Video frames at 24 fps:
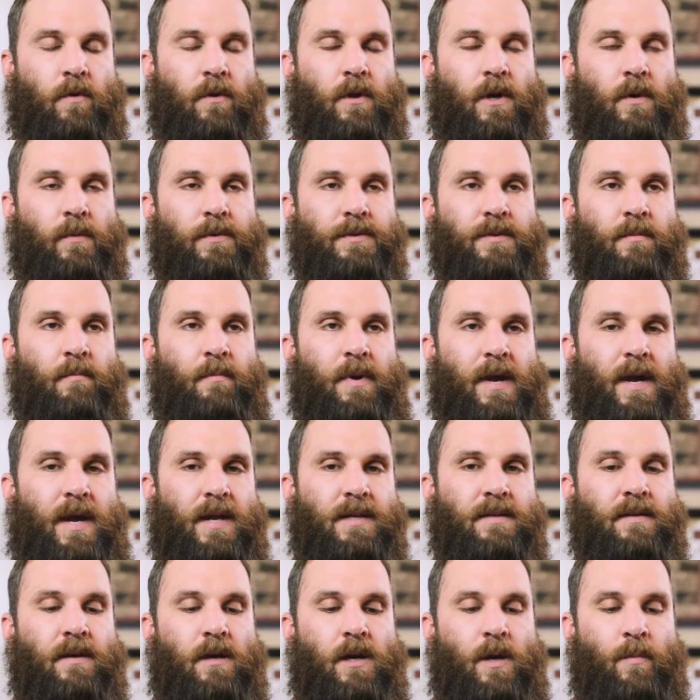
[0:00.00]
or that was a
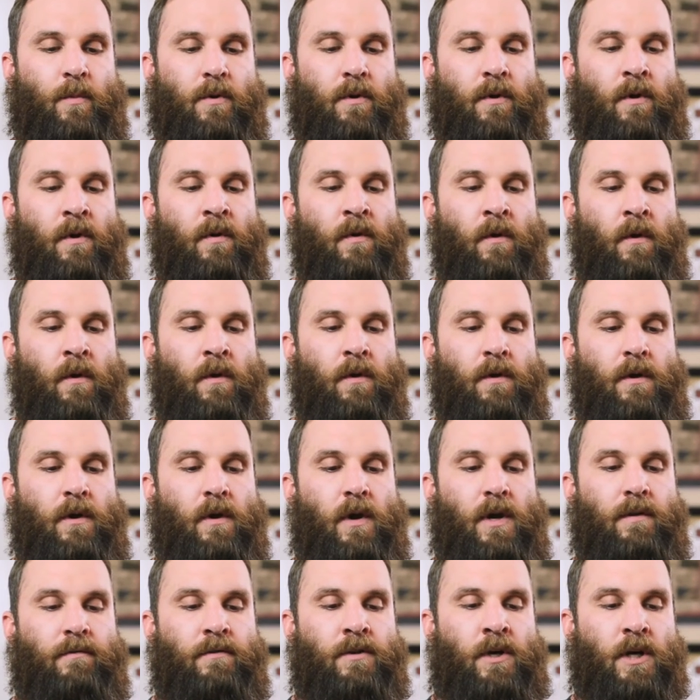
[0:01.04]
bad time, or, you
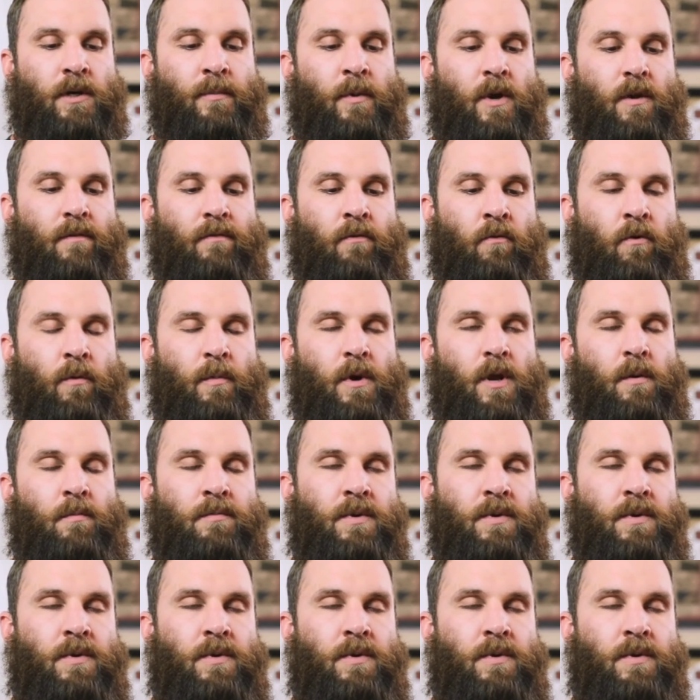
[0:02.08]
know, I even talked about it before about